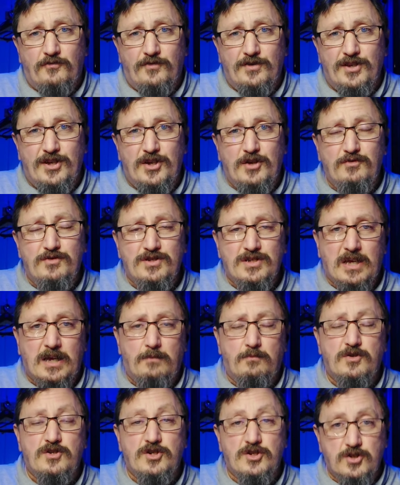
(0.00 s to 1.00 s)
youth
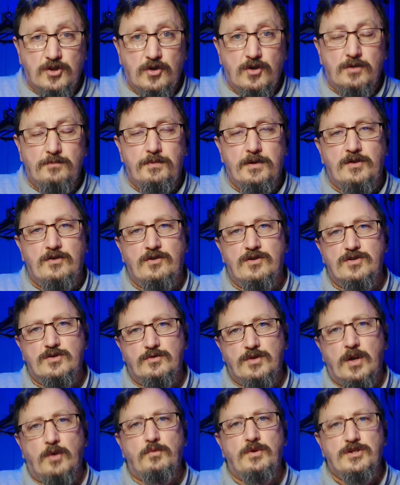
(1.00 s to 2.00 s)
team, which is good, because
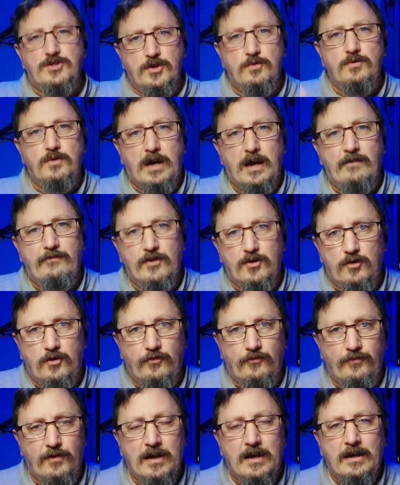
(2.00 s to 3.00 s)
although we do have a lot
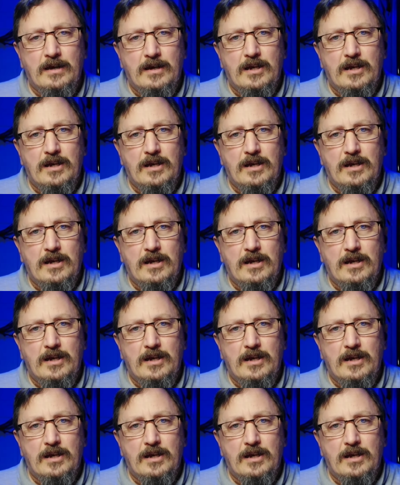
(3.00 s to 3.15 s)
of